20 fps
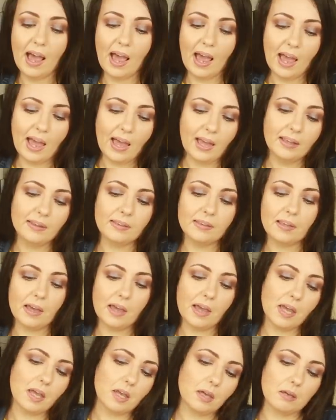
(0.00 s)
and
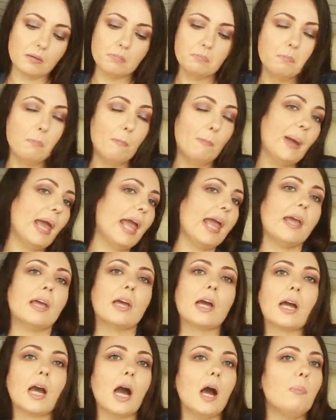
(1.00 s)
they make a